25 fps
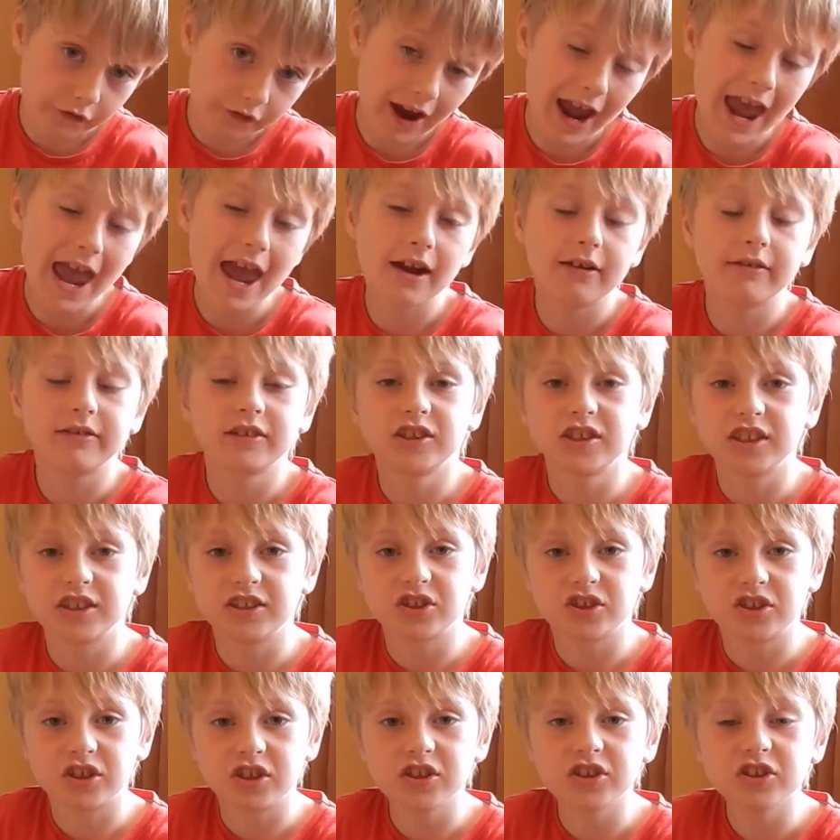air
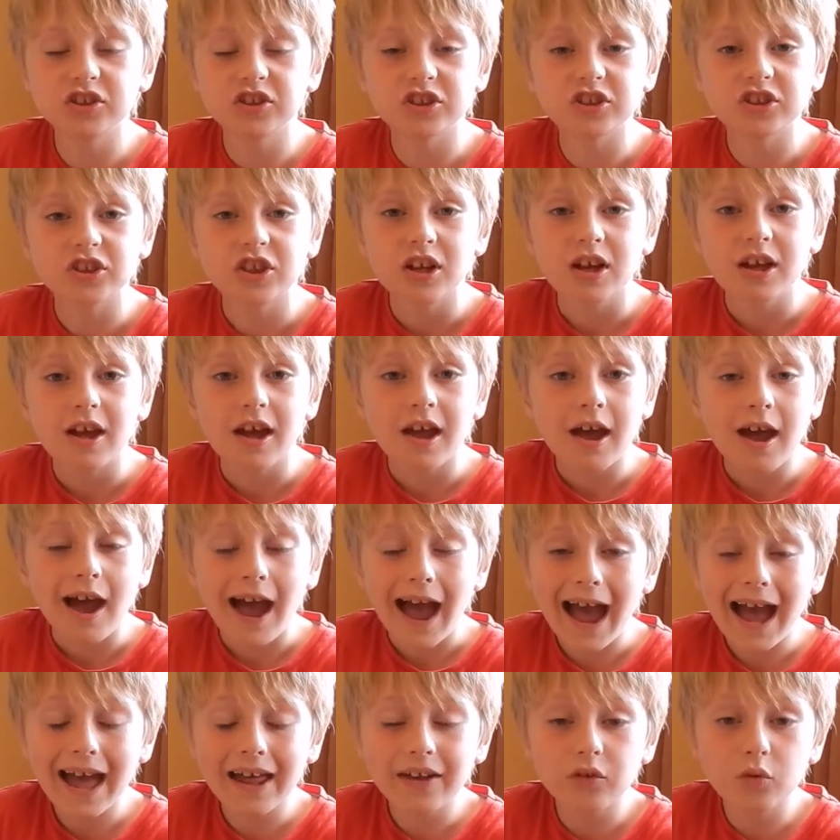resistance,
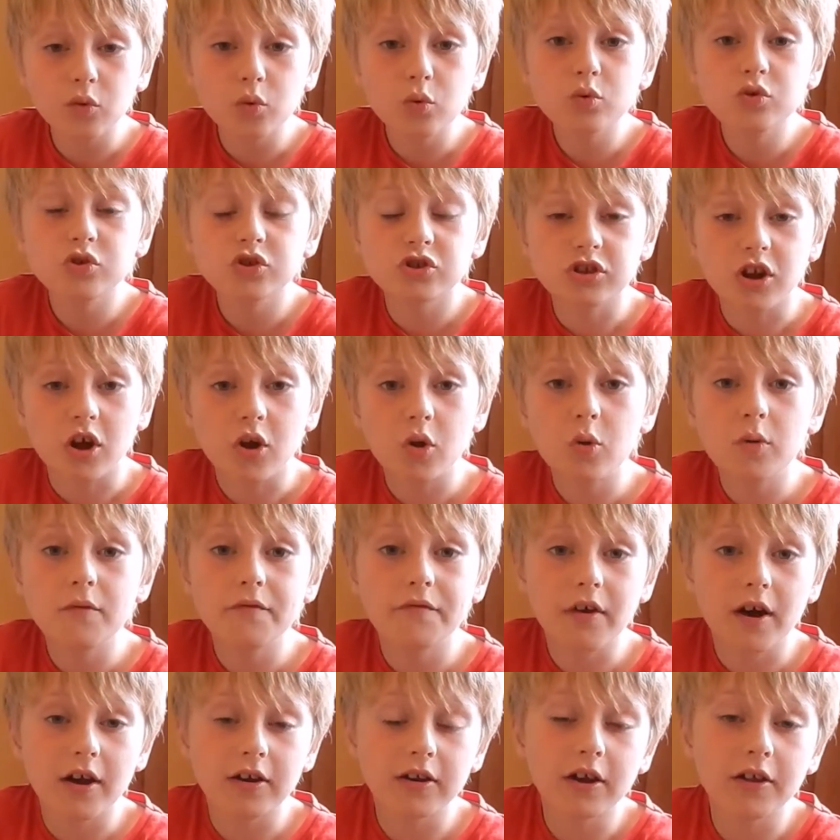and
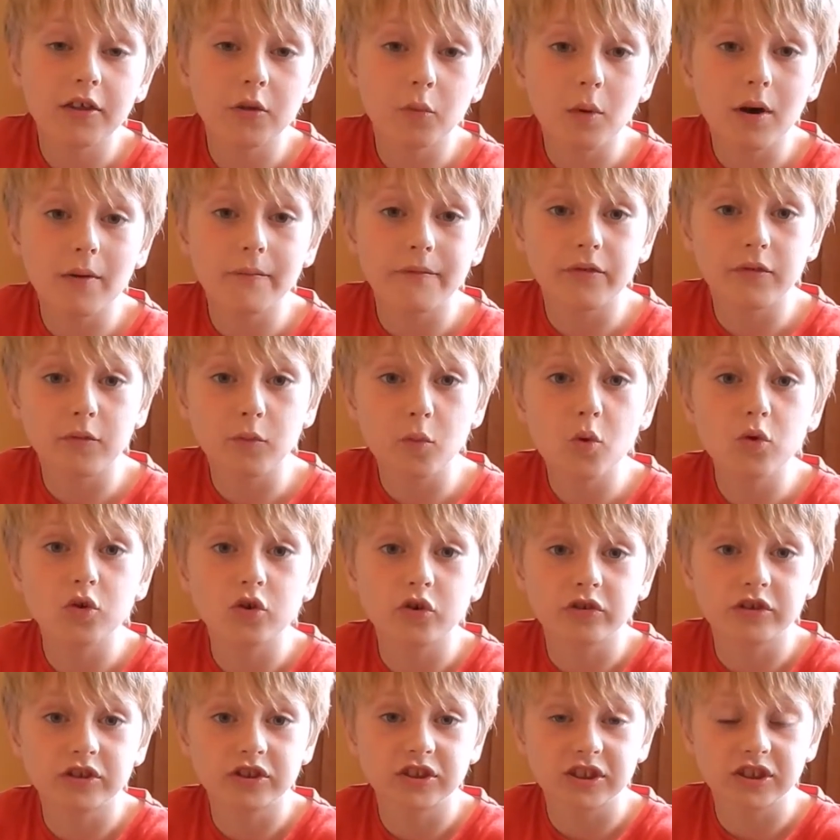also another one for
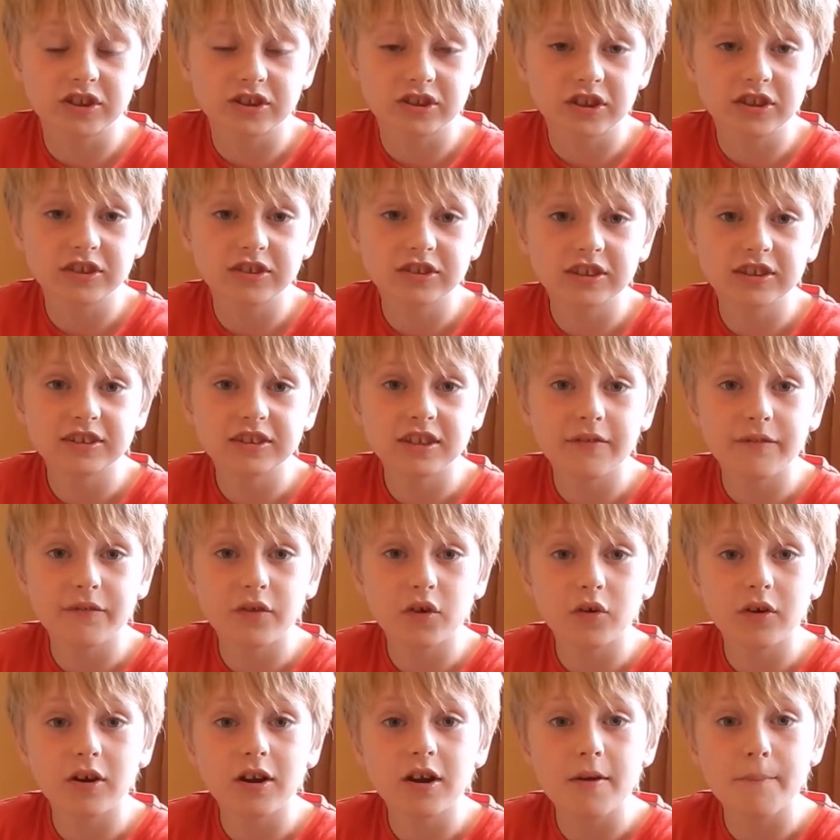water resistance is if
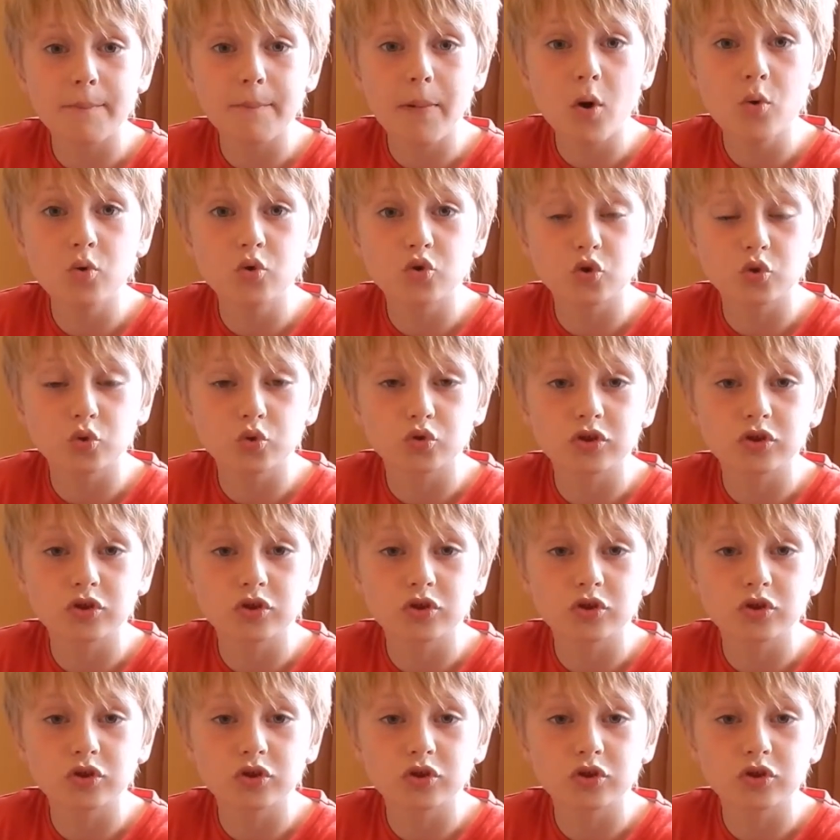you're in a boat or